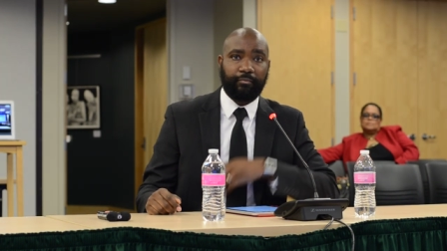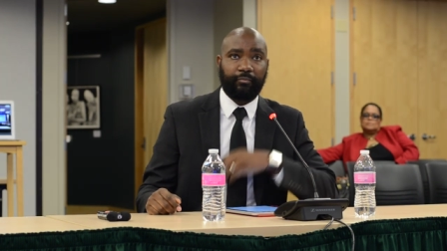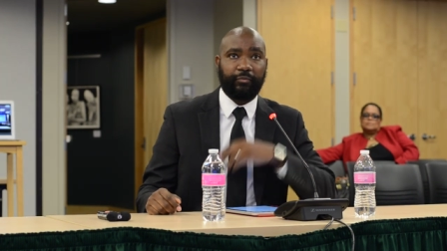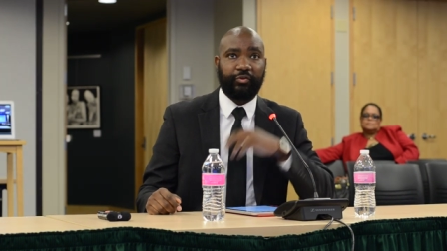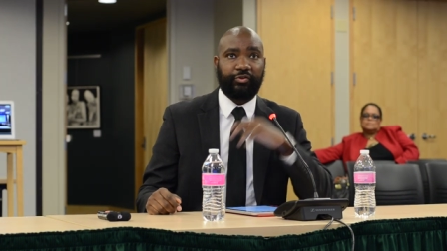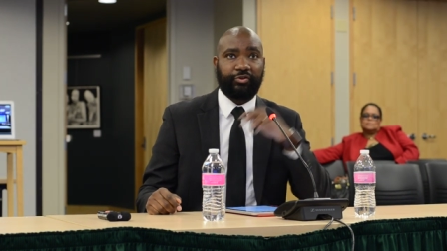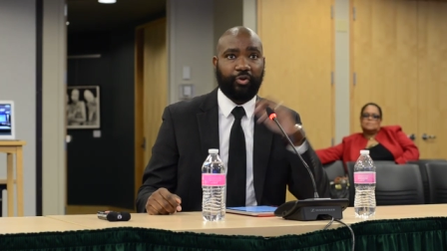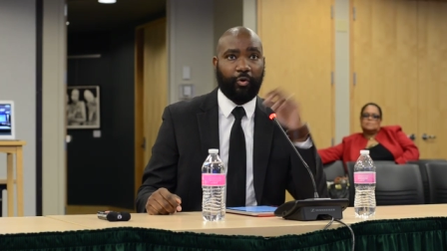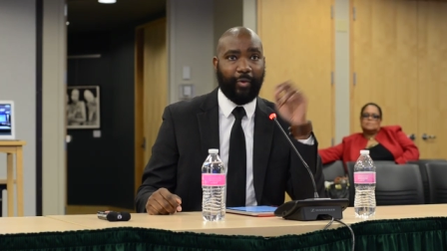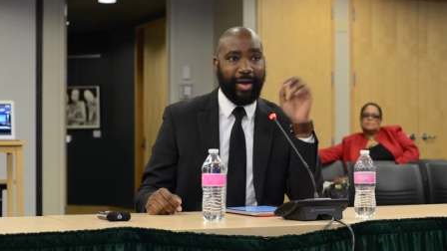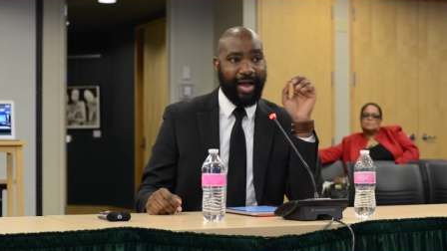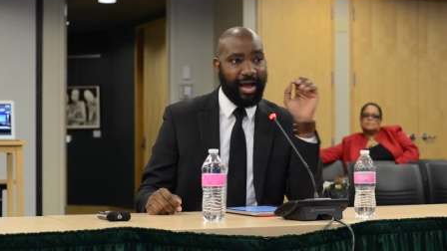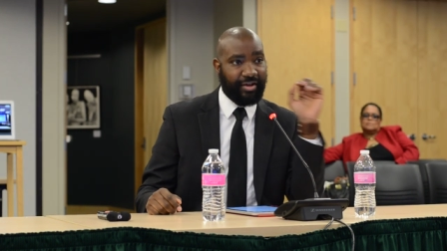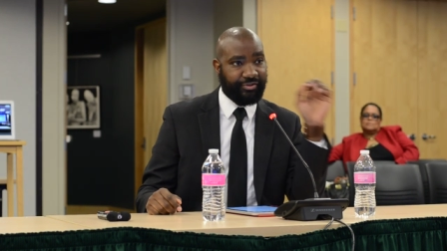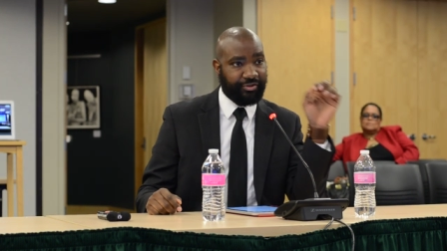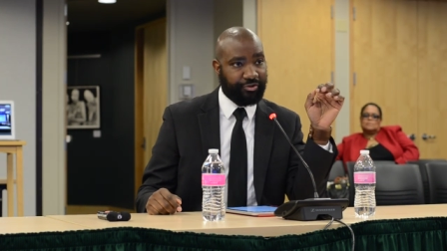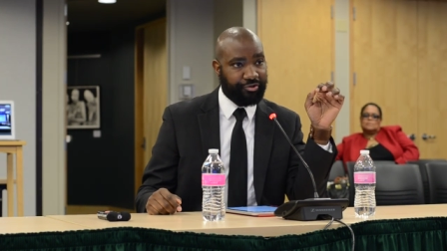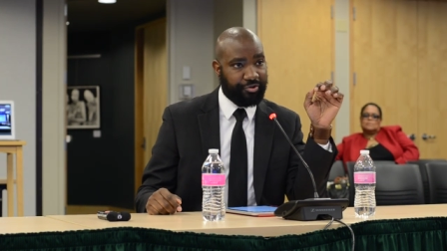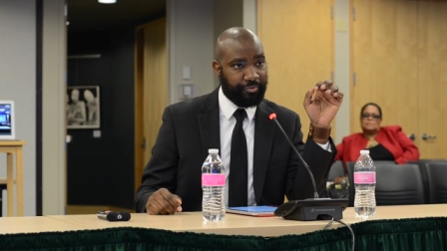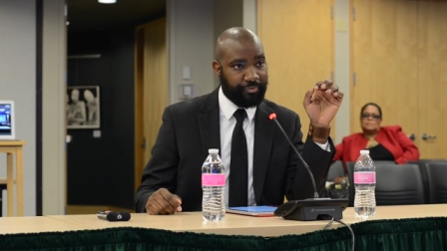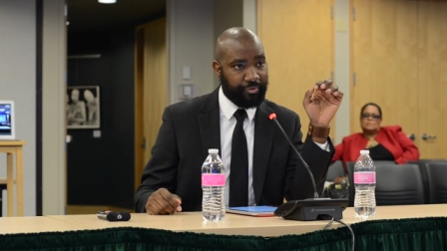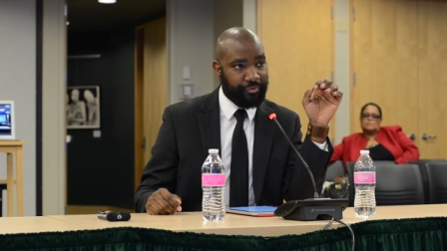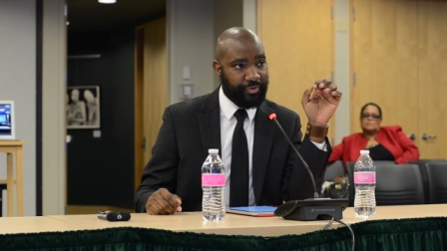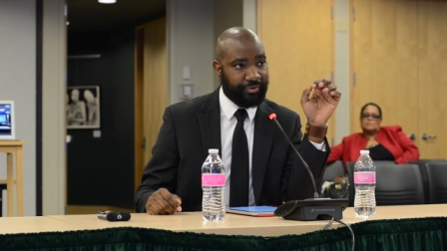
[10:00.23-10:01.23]
So as a
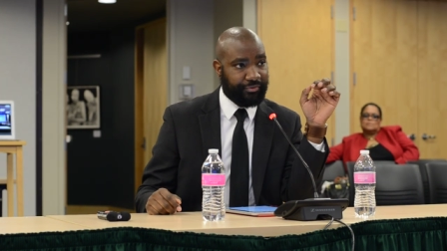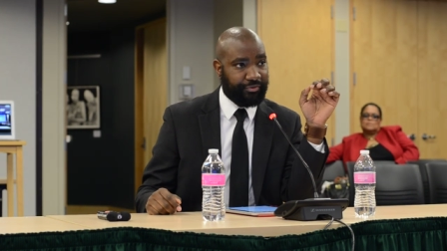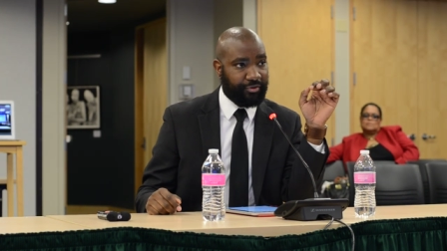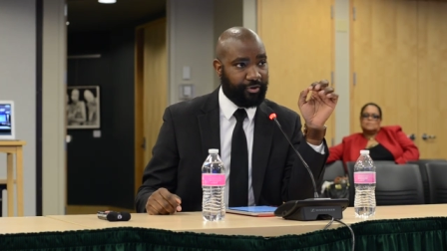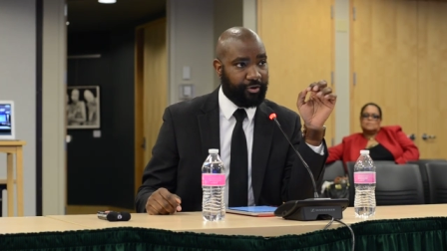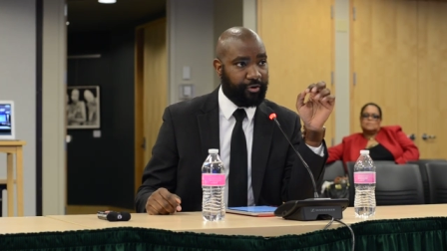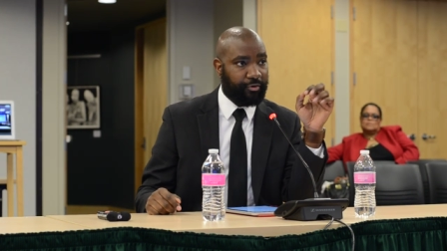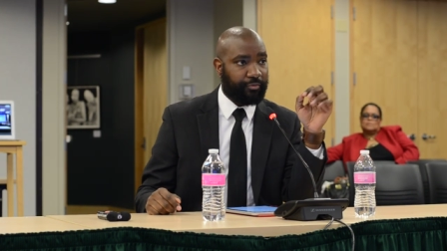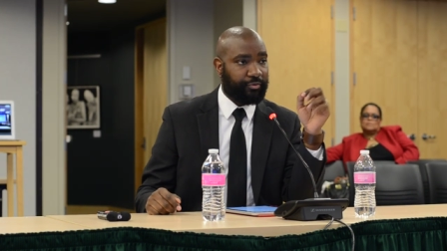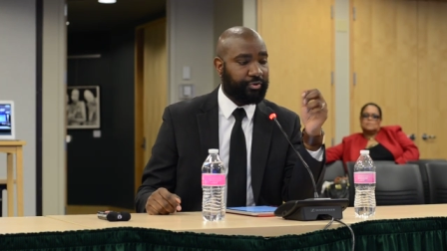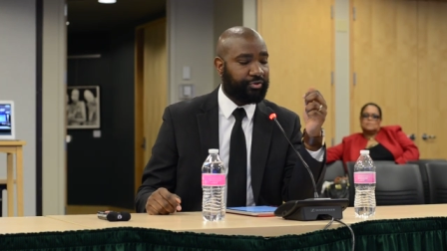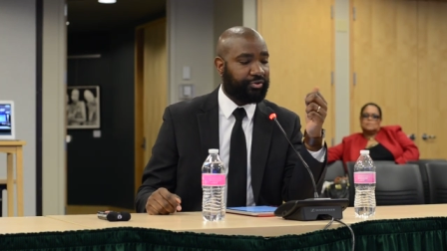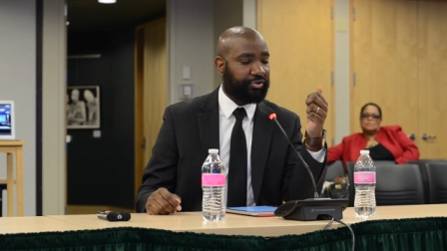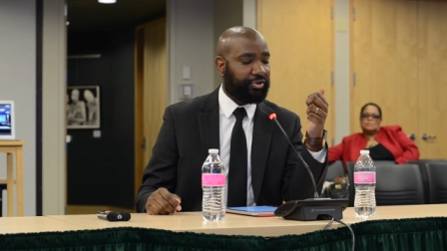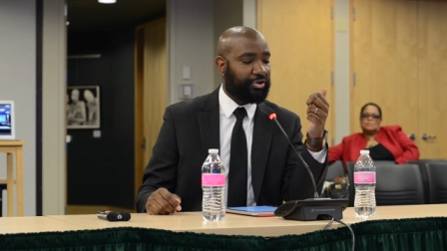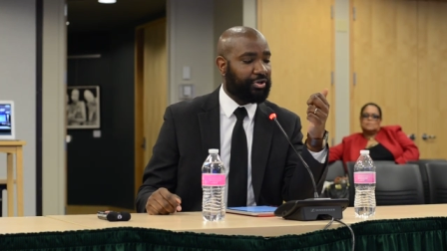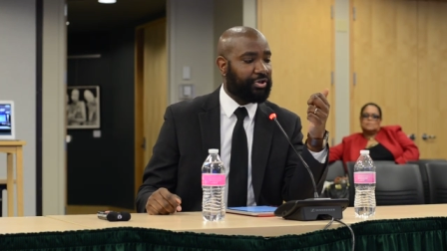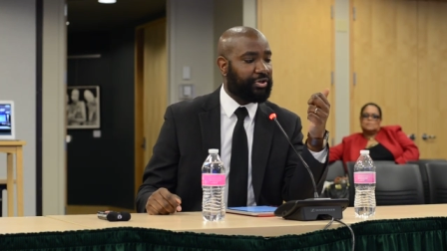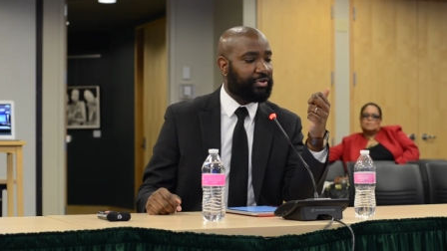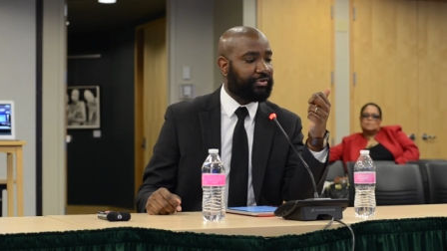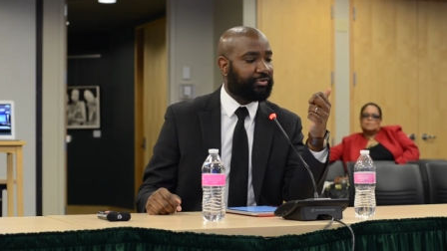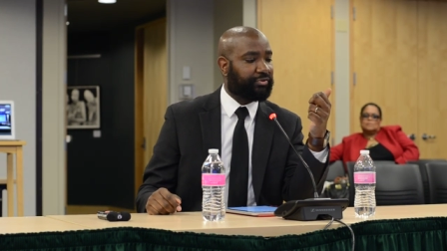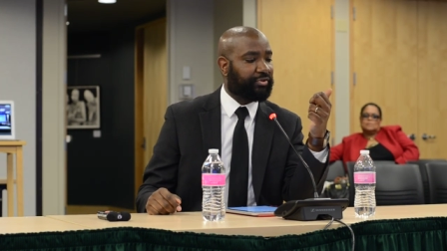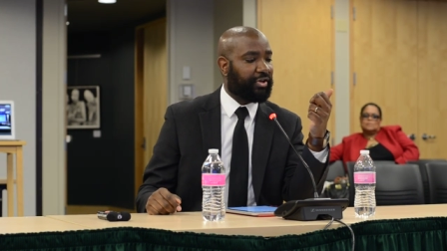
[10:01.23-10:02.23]
junior this year,
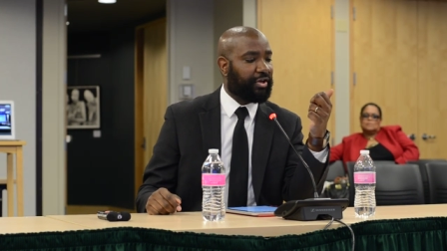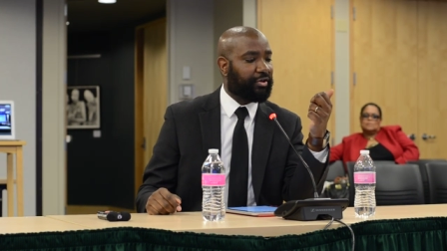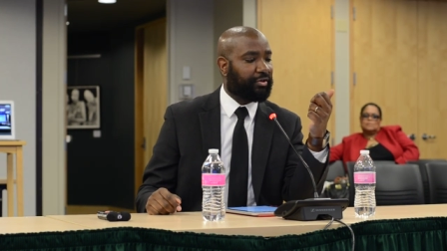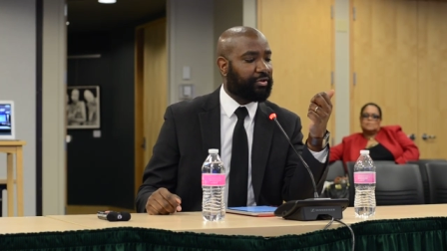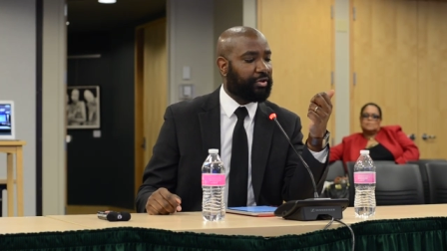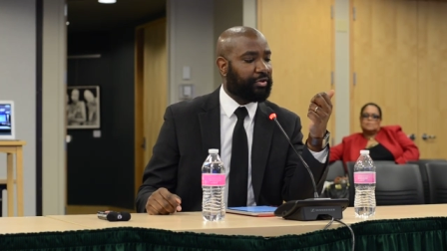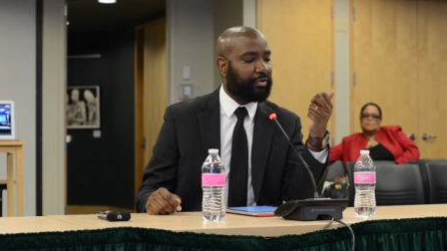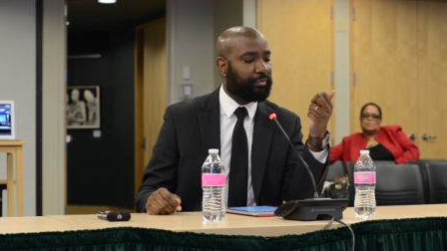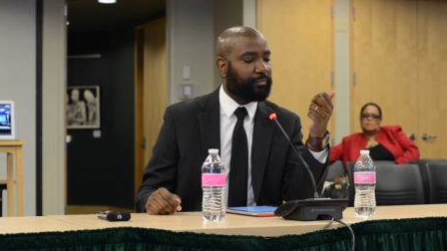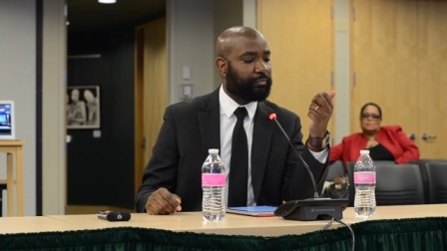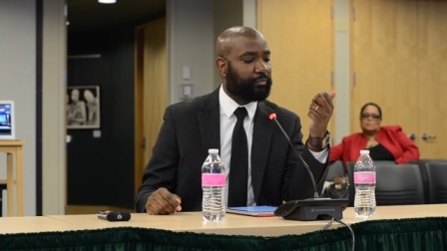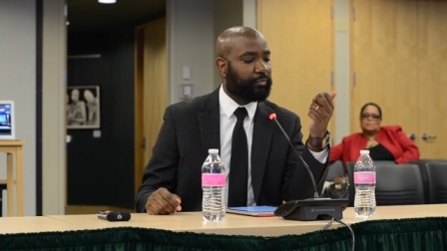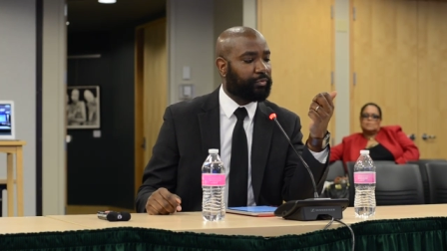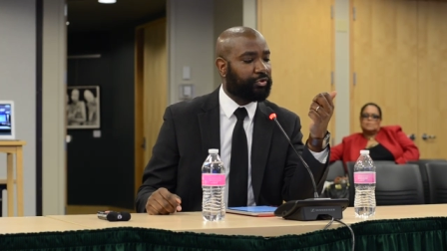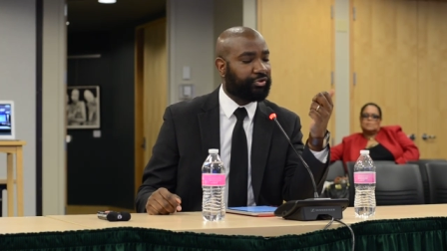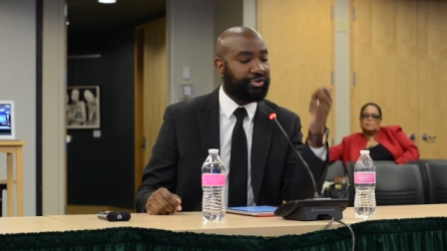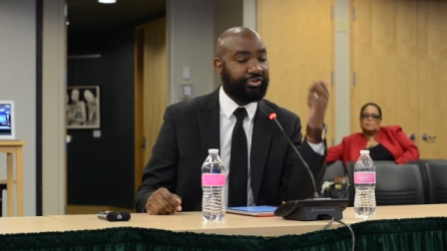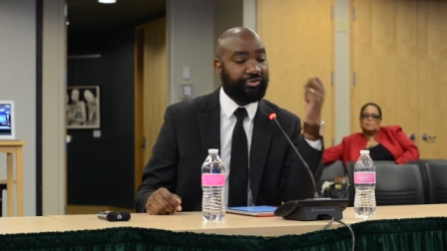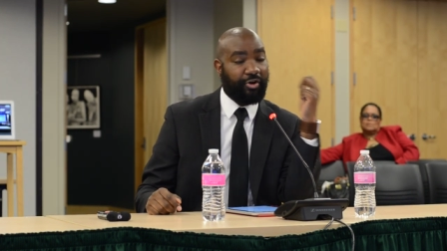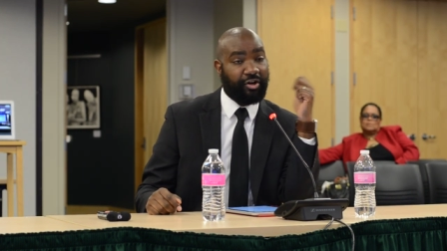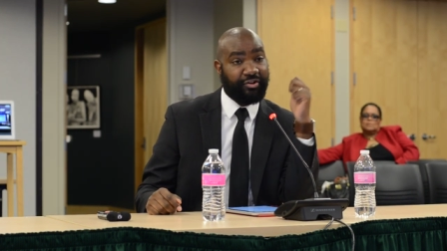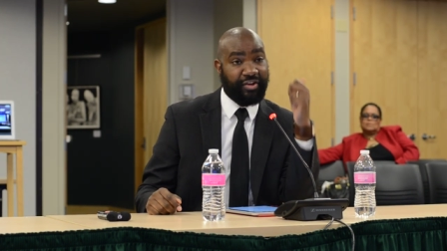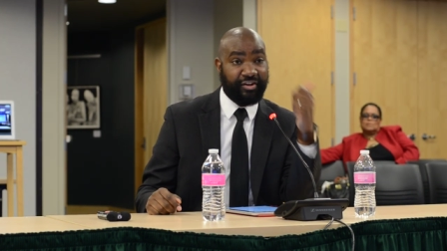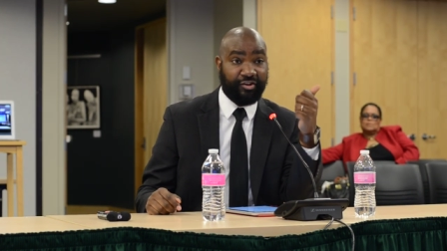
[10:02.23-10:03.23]
she started